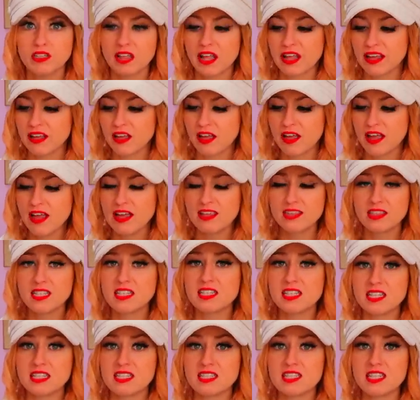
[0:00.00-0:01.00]
Like, the
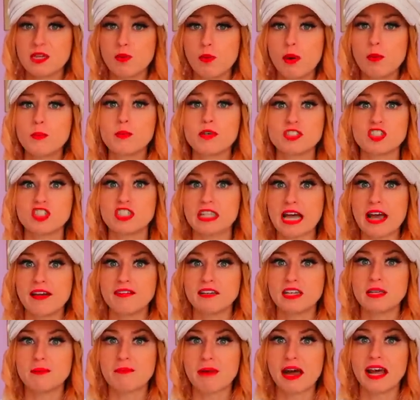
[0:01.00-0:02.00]
Disney one was
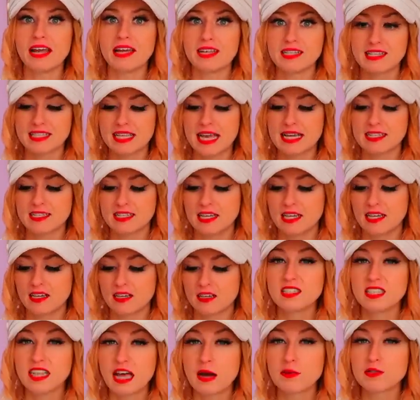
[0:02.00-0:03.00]
definitely my aesthetic,
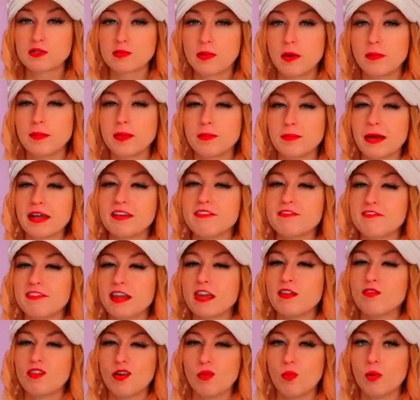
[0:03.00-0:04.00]
so that was probably my
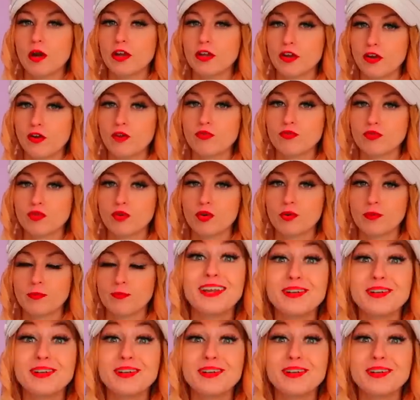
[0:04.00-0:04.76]
favorite one overall.